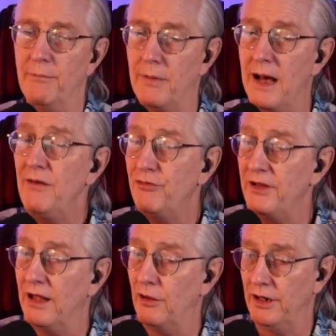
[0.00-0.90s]
my
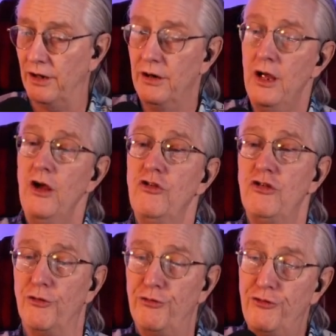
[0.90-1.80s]
failure
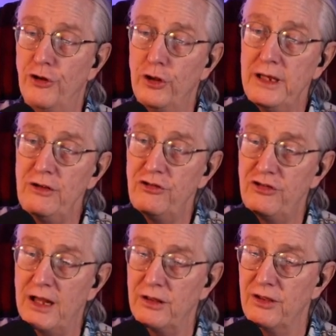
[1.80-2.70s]
to fully
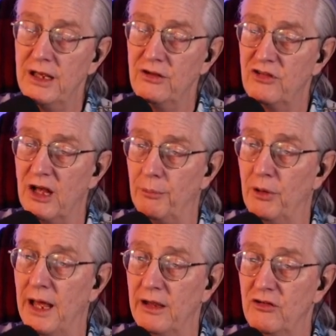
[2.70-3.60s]
set things up,
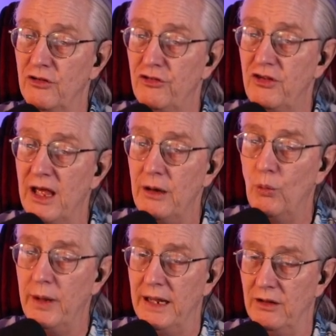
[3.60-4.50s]
like descent
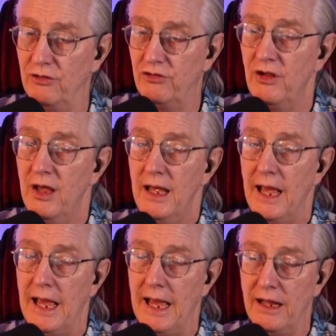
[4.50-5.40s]
winds.
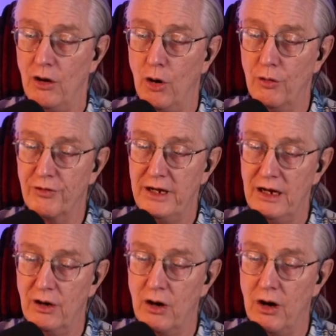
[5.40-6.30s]
And over
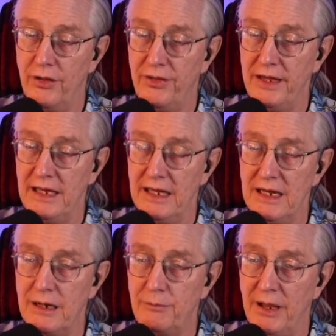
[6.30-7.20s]
here on the
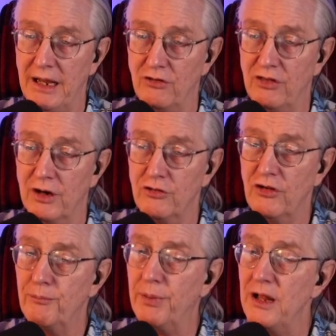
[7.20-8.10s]
init page, there's
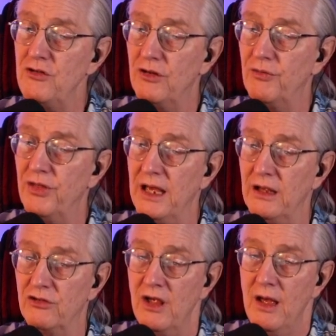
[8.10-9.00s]
a bunch of
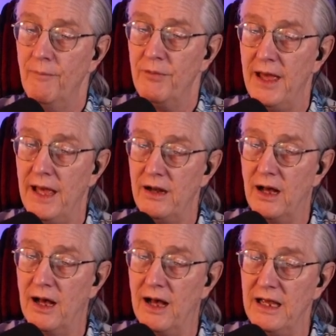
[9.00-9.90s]
things that
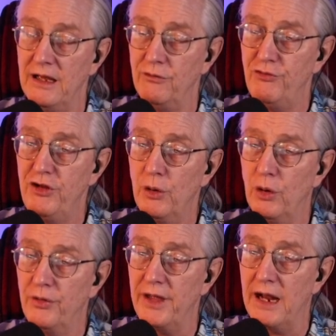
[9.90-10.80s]
in
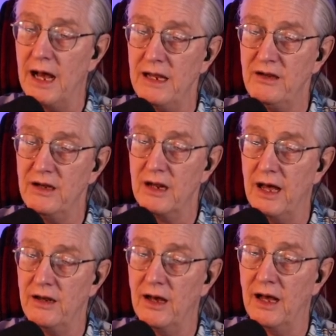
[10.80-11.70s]
fuel that I did
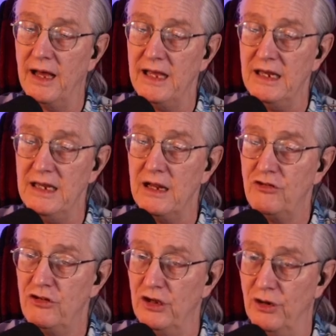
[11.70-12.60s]
not
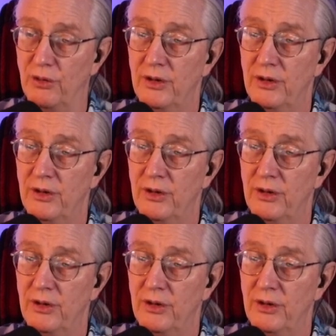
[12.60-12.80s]
init to.